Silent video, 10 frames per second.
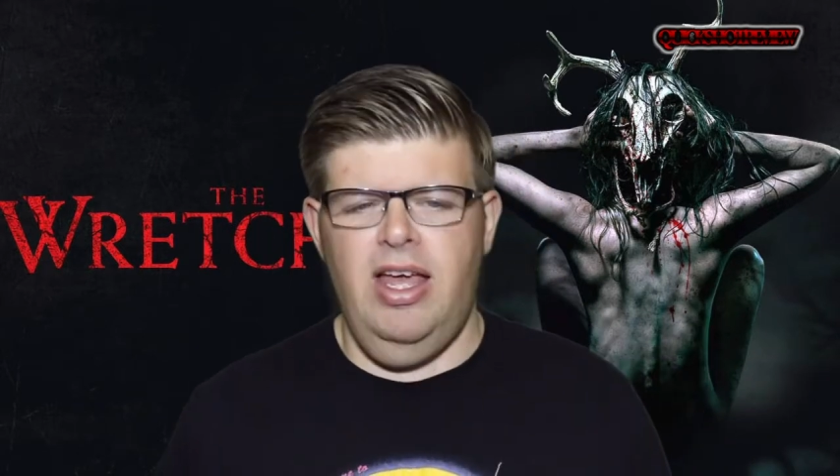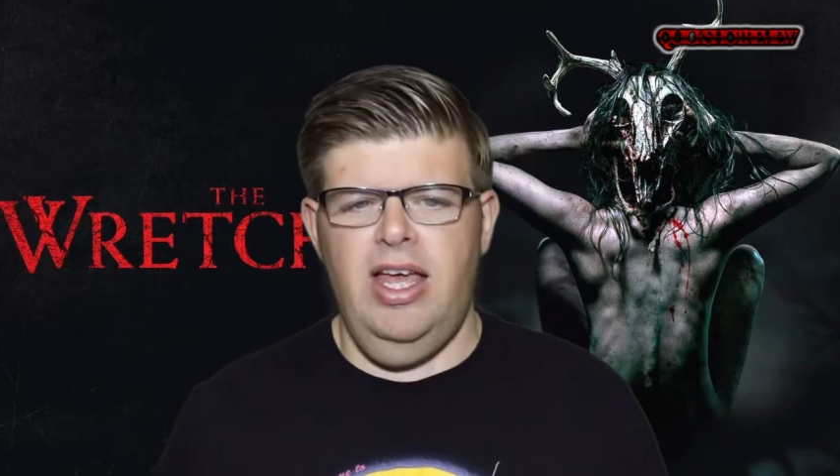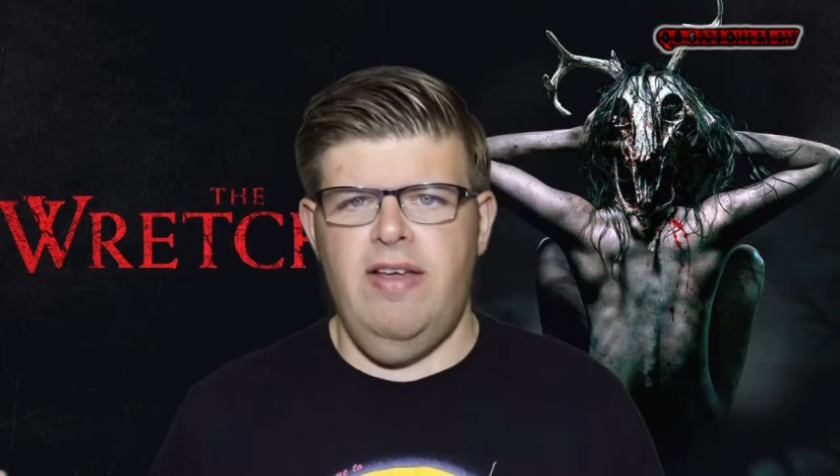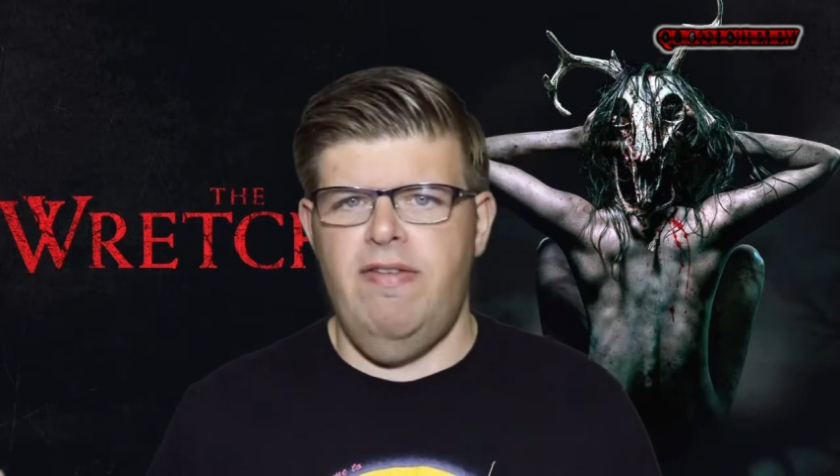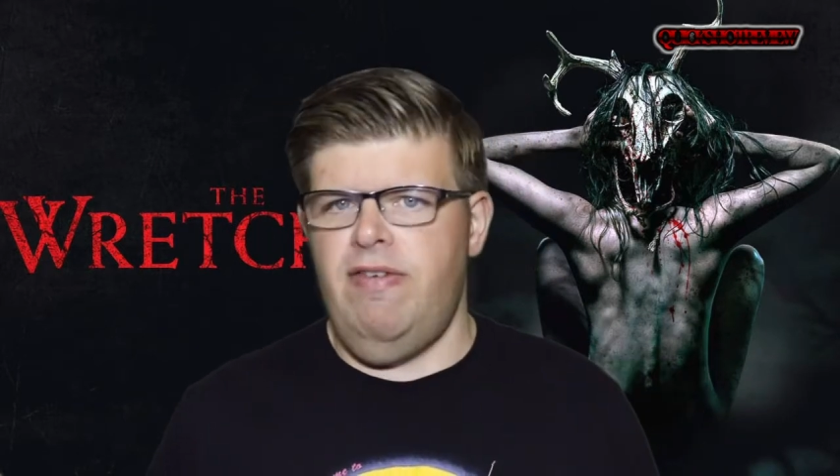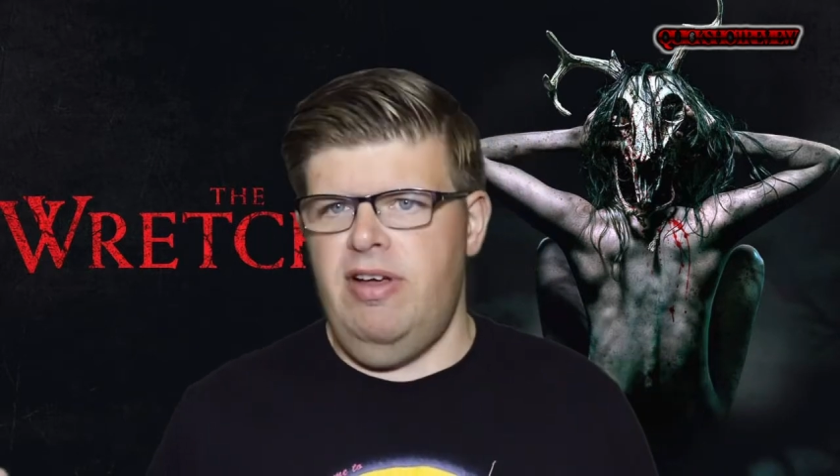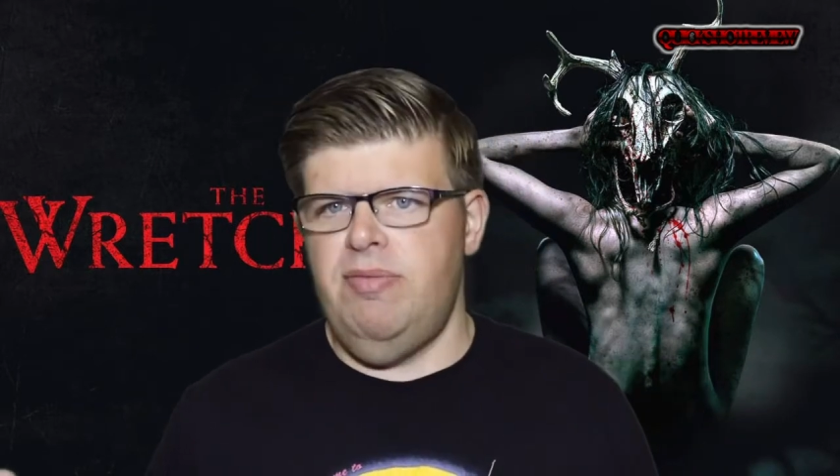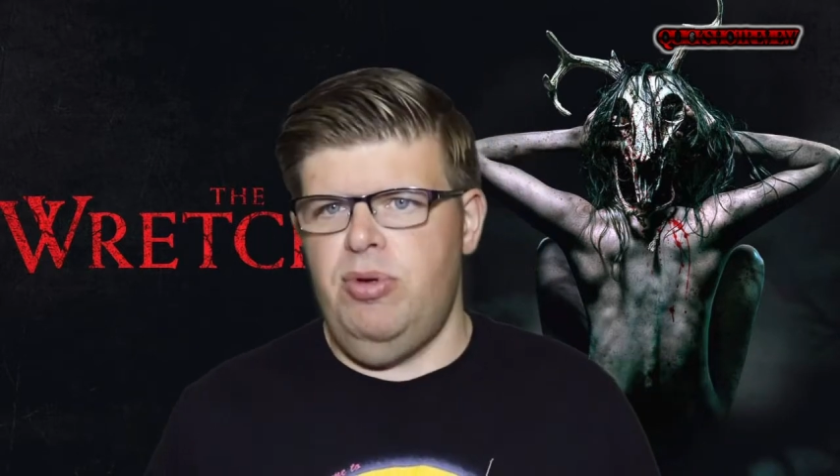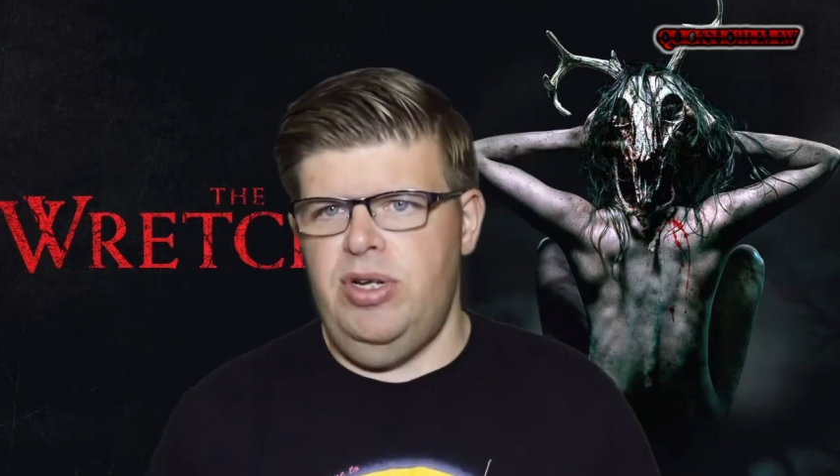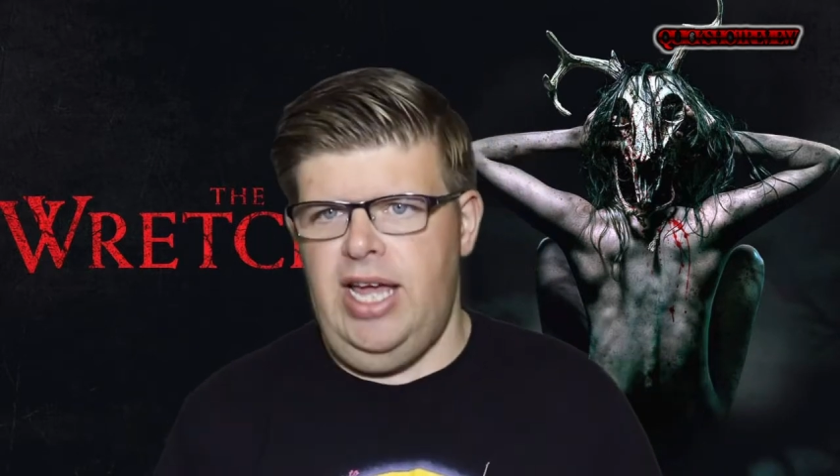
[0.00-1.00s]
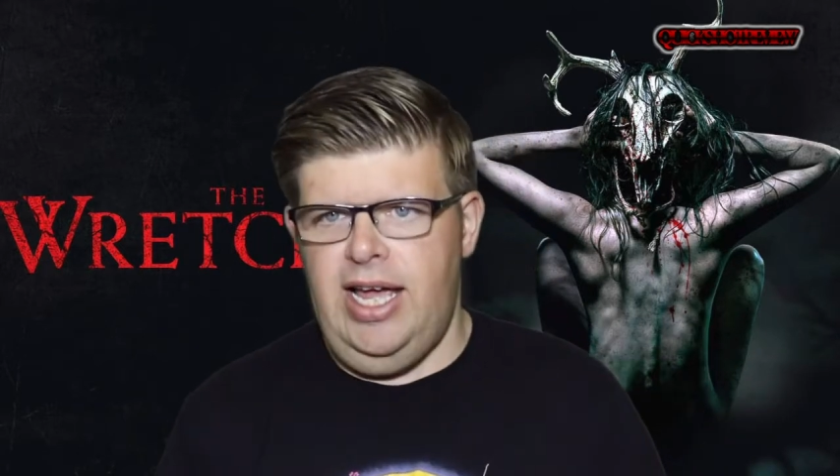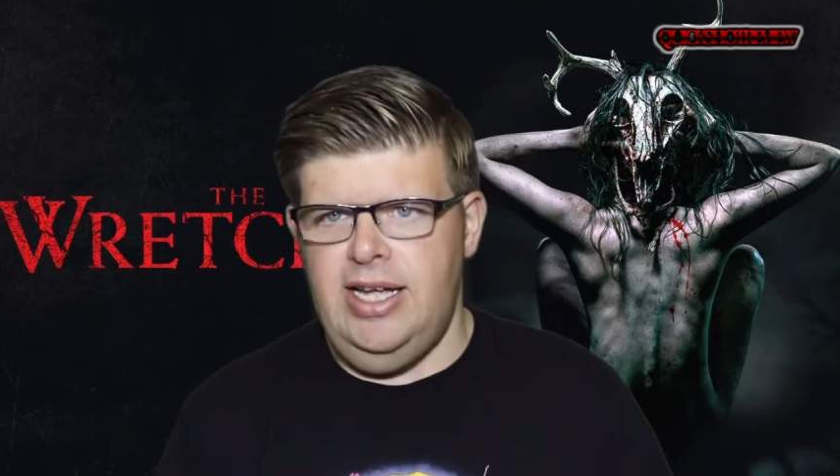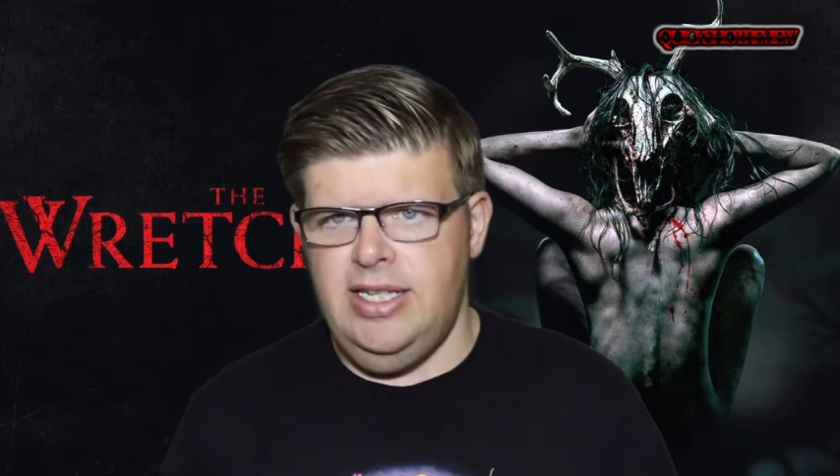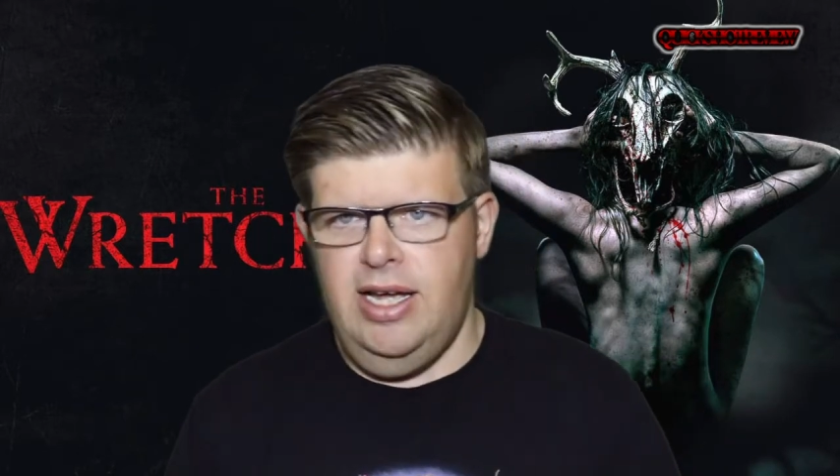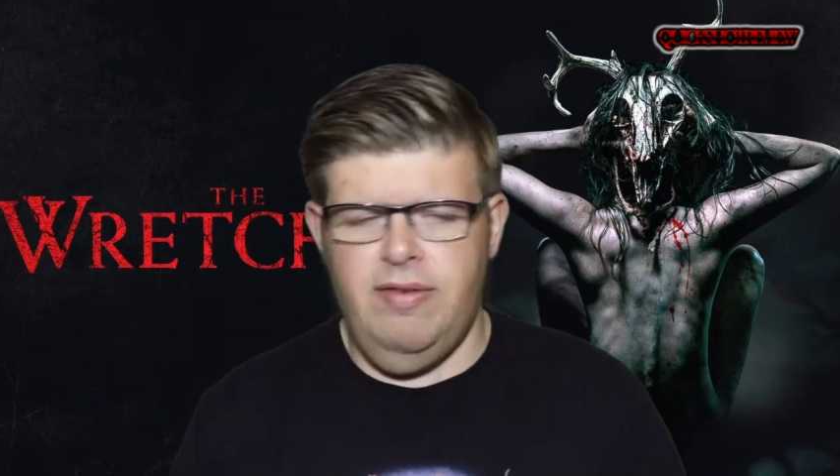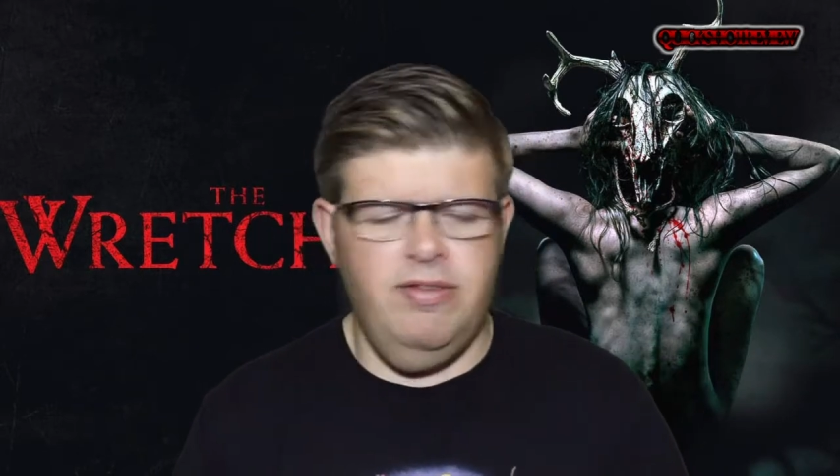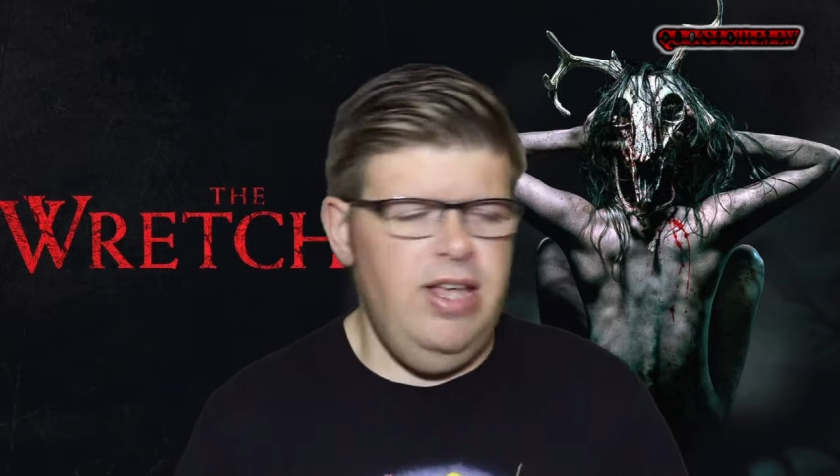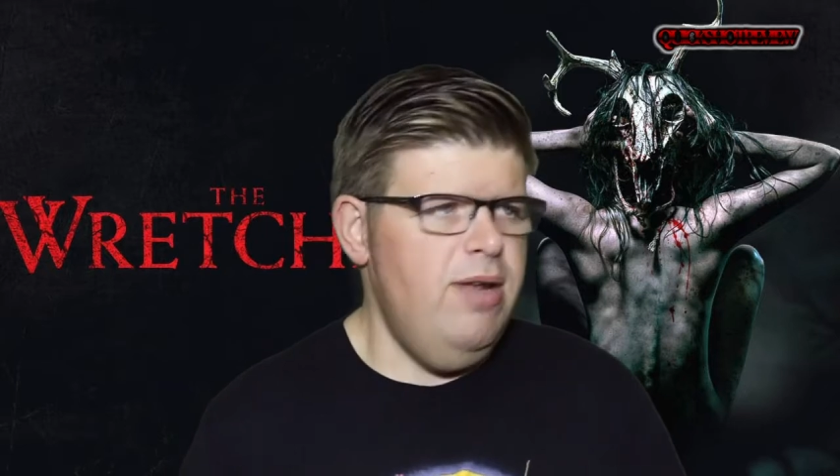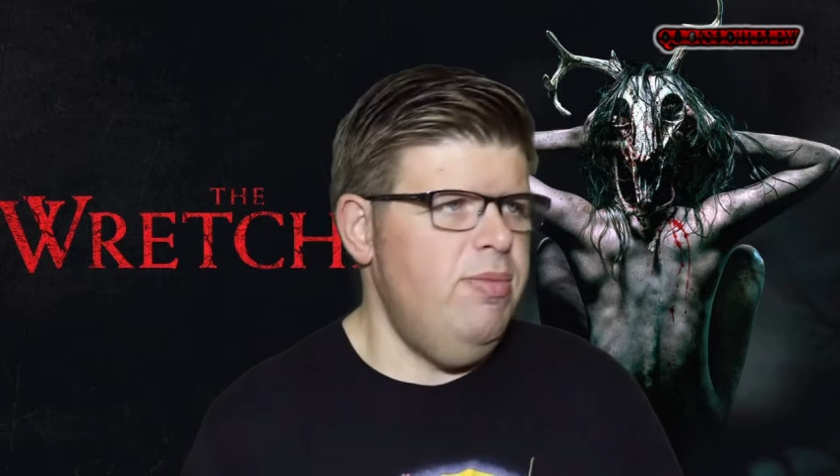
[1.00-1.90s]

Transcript: a 5.8 out of 10,